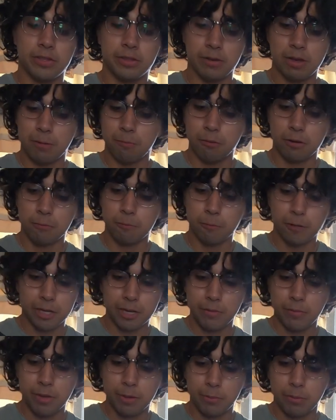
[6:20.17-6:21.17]
So I wouldn't
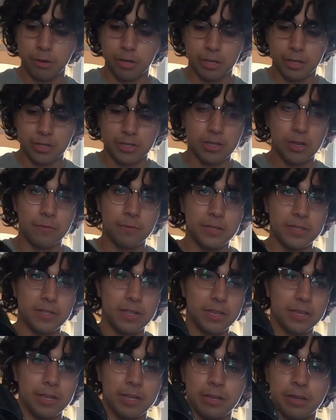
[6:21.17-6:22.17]
recommend putting a selfie
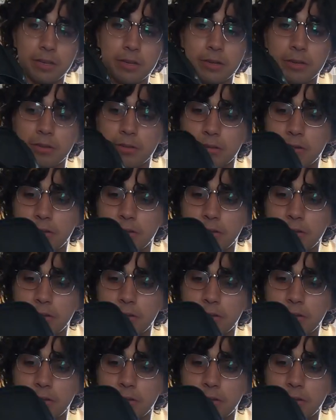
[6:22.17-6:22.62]
stick in here.